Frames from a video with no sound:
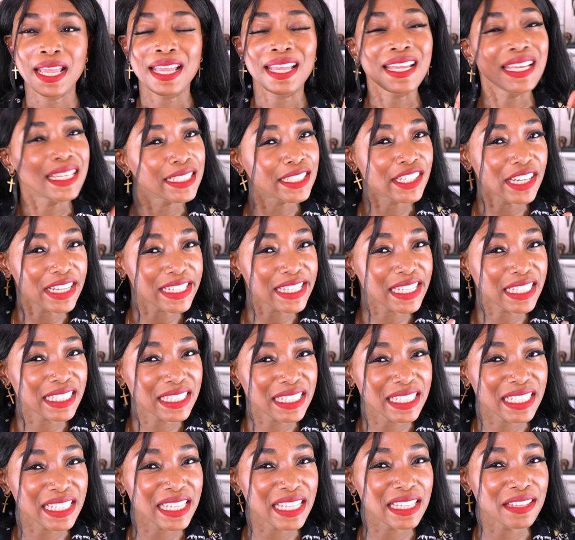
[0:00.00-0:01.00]
it
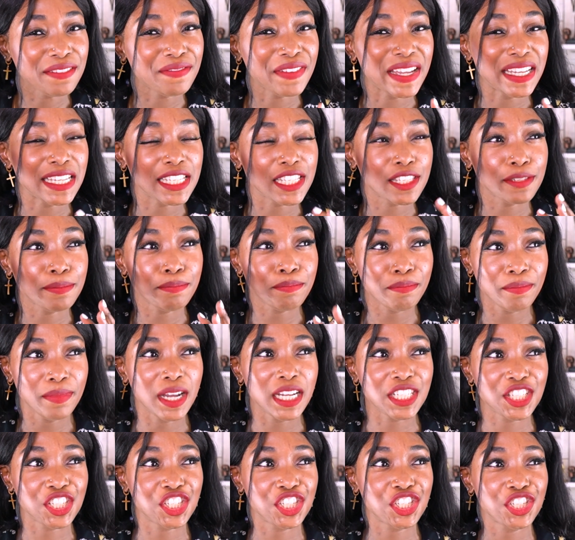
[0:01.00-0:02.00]
doesn't leave as
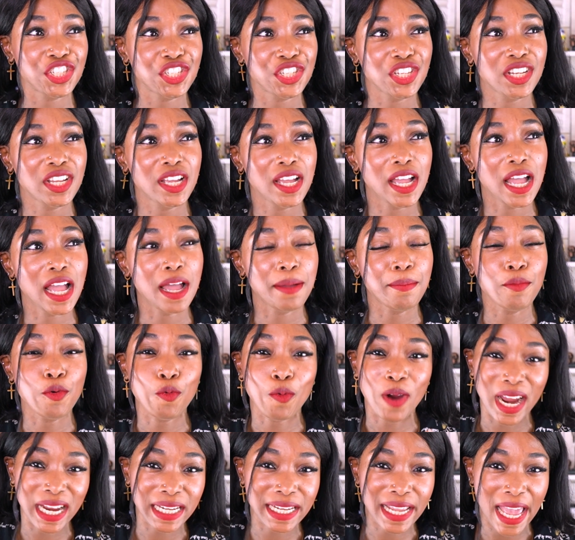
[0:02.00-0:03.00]
much
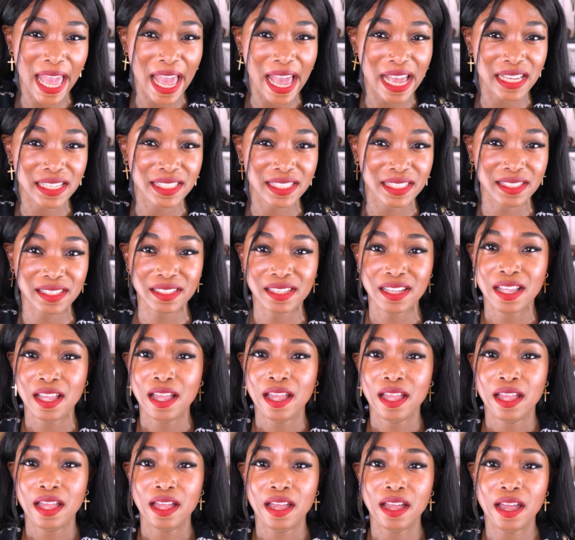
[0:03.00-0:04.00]
white cast
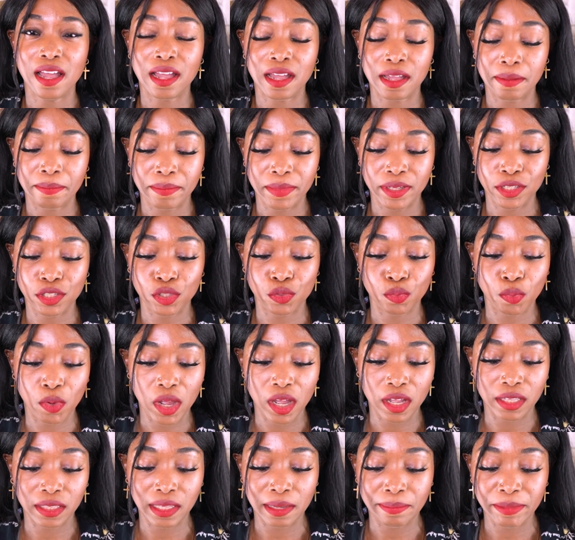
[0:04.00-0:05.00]
as
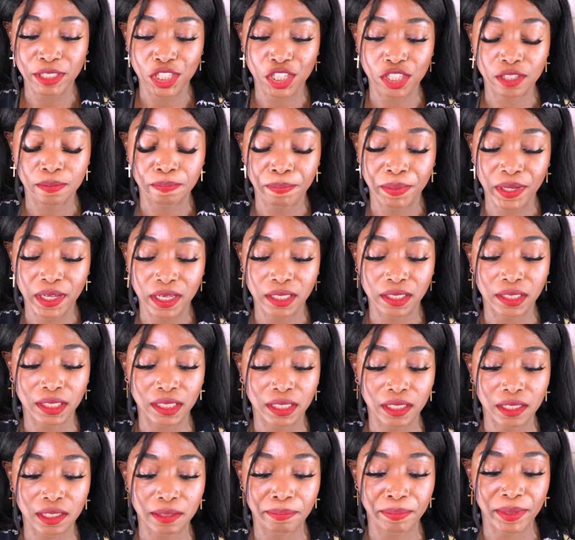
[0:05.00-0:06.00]
well. Let me just put a
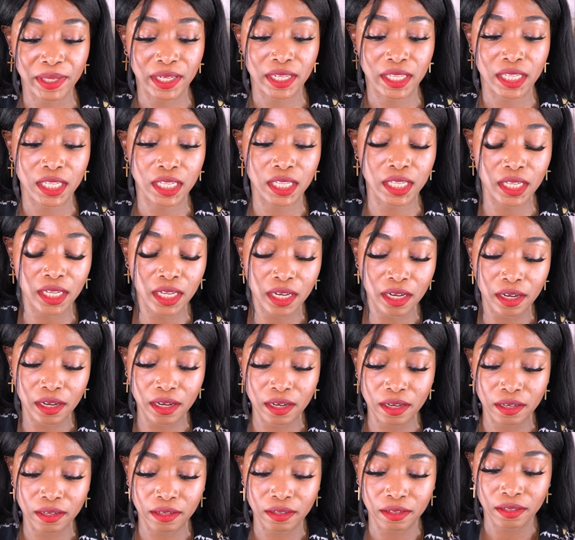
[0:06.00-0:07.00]
little bit
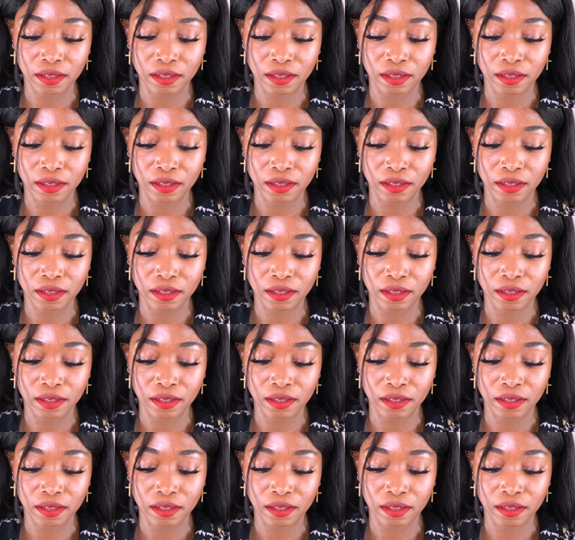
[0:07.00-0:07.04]
here.